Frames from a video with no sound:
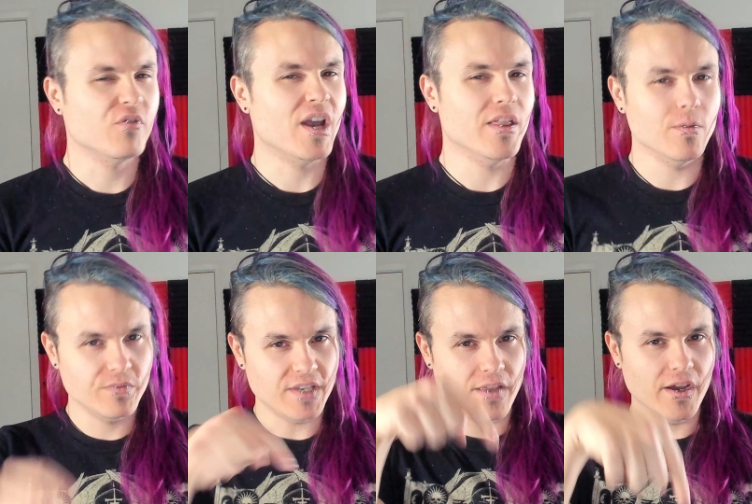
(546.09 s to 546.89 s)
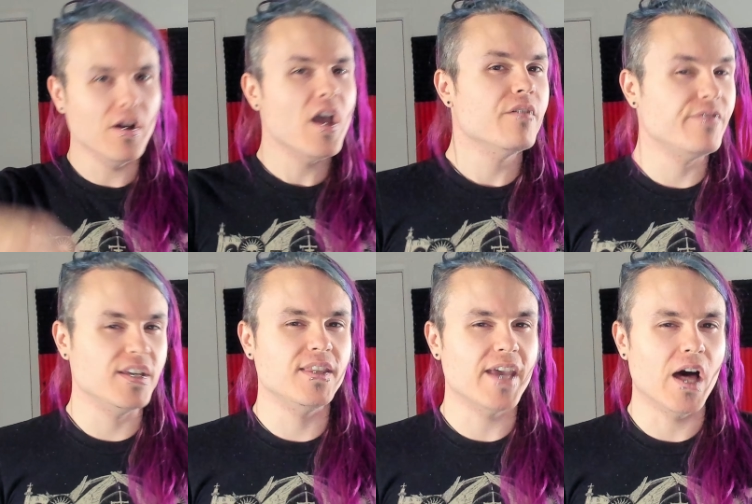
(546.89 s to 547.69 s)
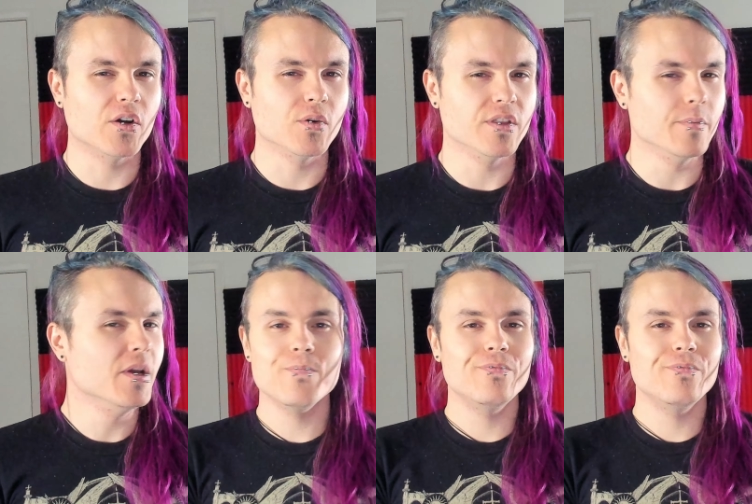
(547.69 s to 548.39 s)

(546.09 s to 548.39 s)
now that down there feed the algorithm